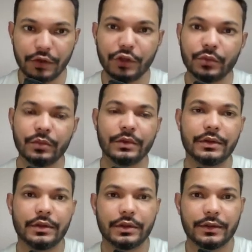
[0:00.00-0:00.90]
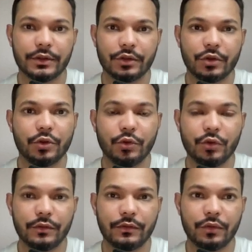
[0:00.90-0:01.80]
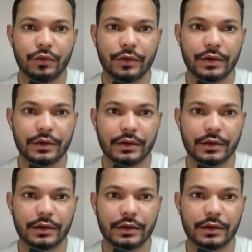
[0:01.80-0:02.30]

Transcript: new, look for